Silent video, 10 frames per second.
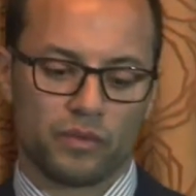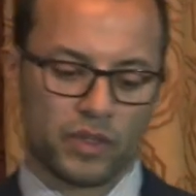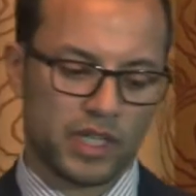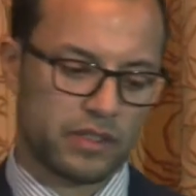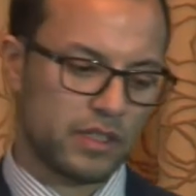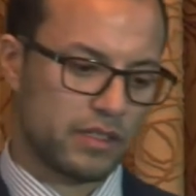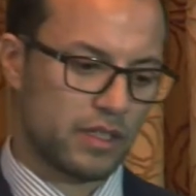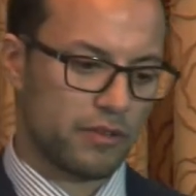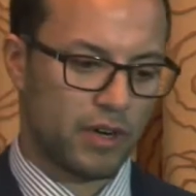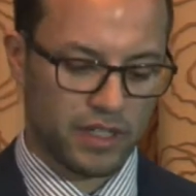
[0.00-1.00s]
It's
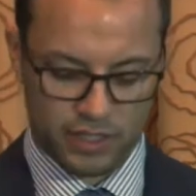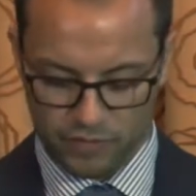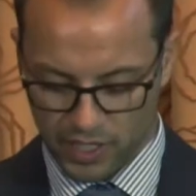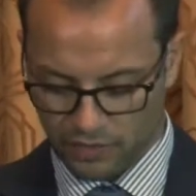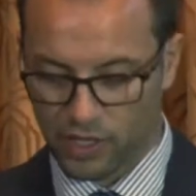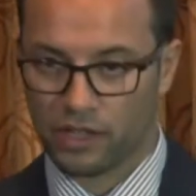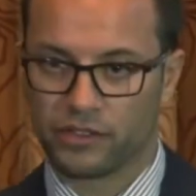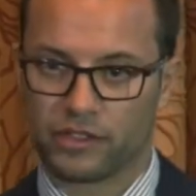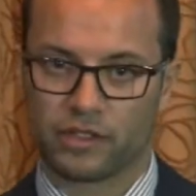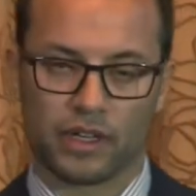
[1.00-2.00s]
a relatively
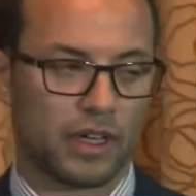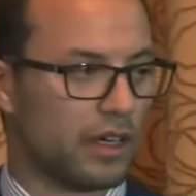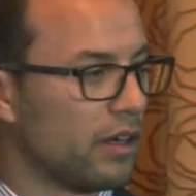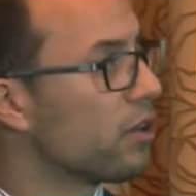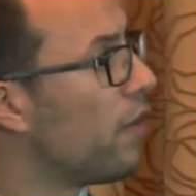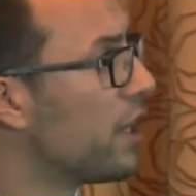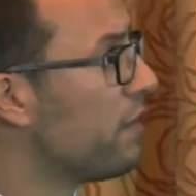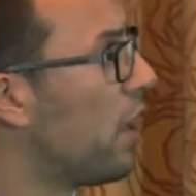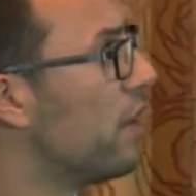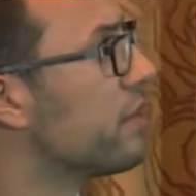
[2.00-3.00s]
advanced, or quite
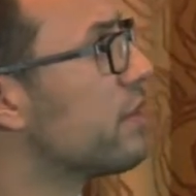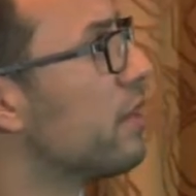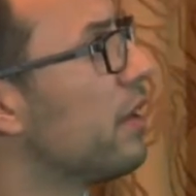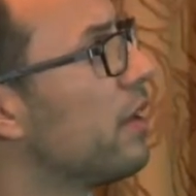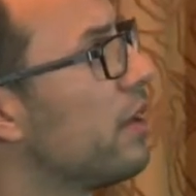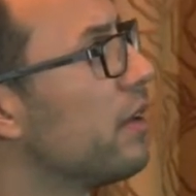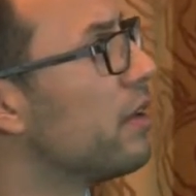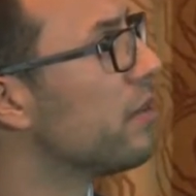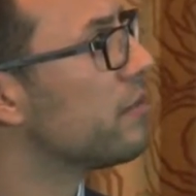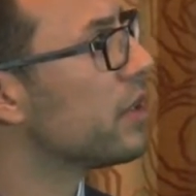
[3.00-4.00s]
advanced,
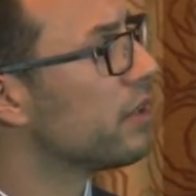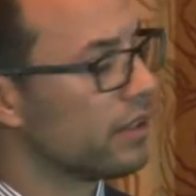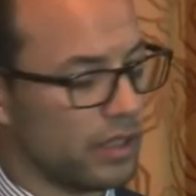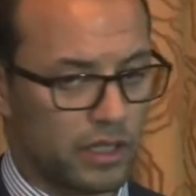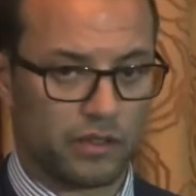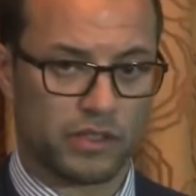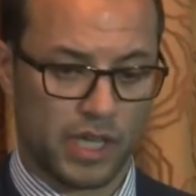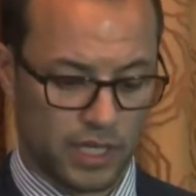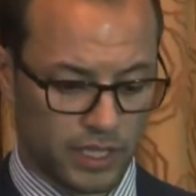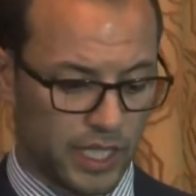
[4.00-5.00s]
can you
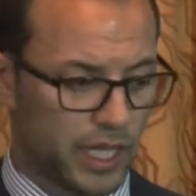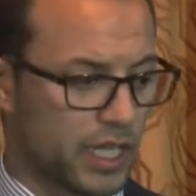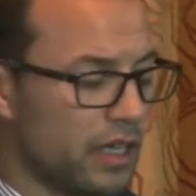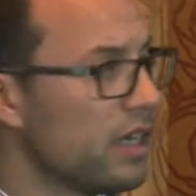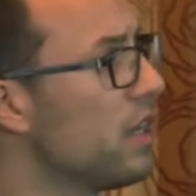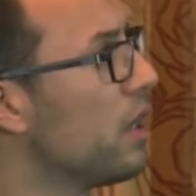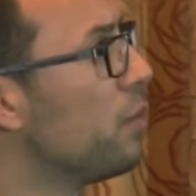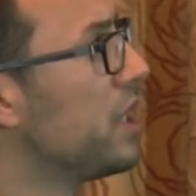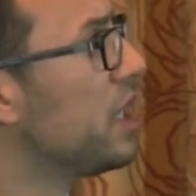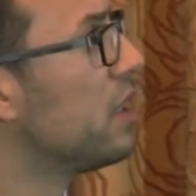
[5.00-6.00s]
say, analytic.
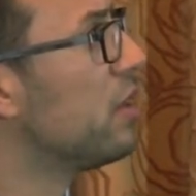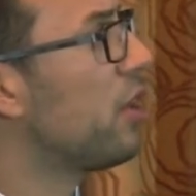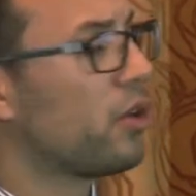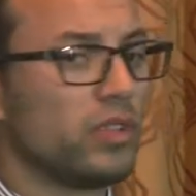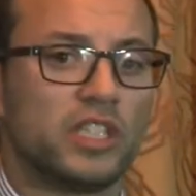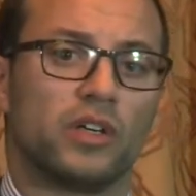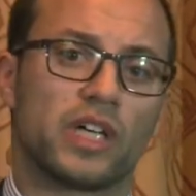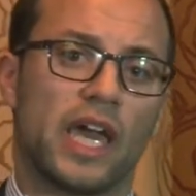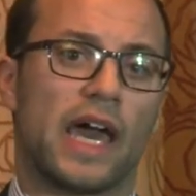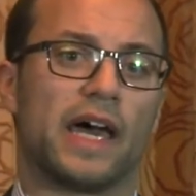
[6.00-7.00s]
We not only
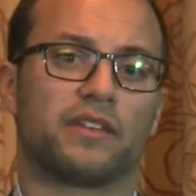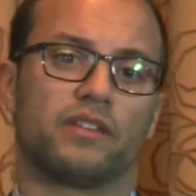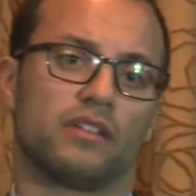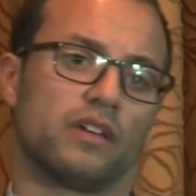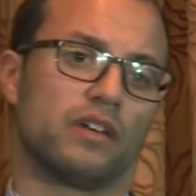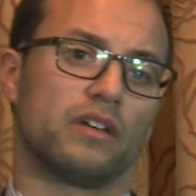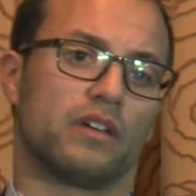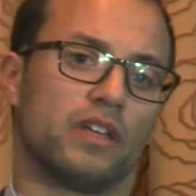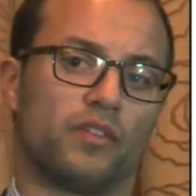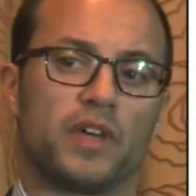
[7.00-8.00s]
look at
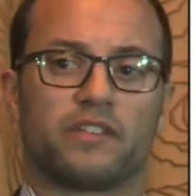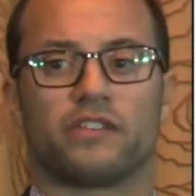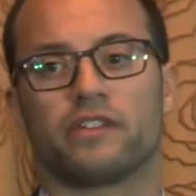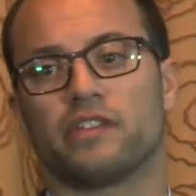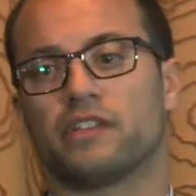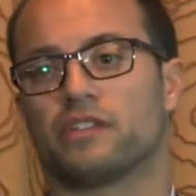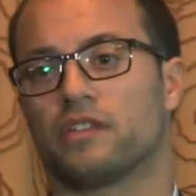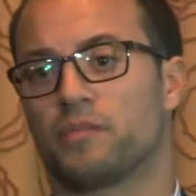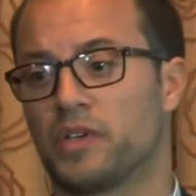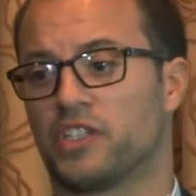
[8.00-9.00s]
information such
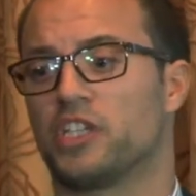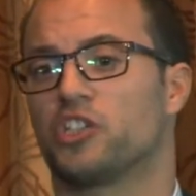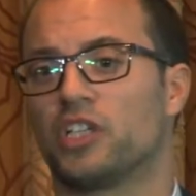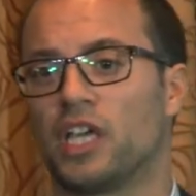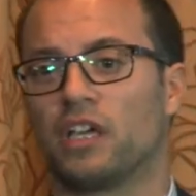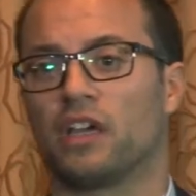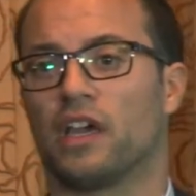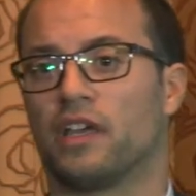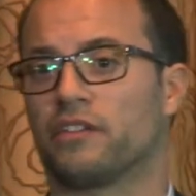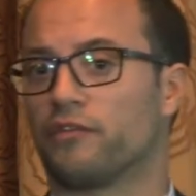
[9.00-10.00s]
as positioning
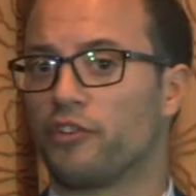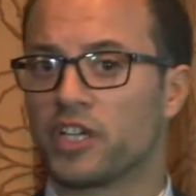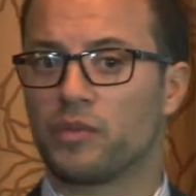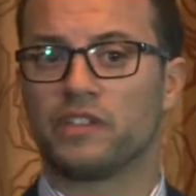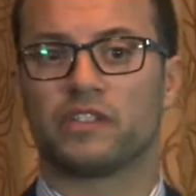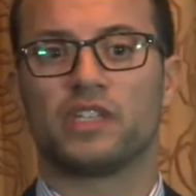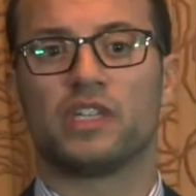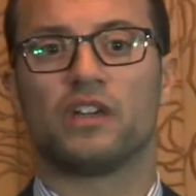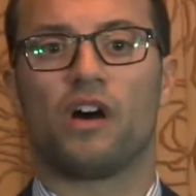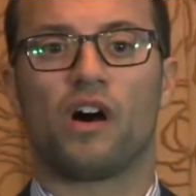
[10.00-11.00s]
and the
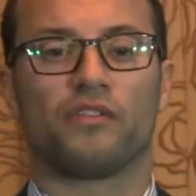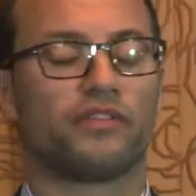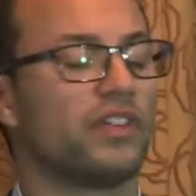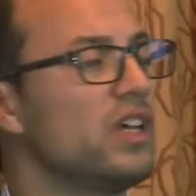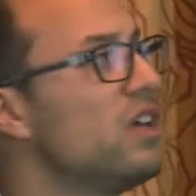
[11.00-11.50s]
frequency of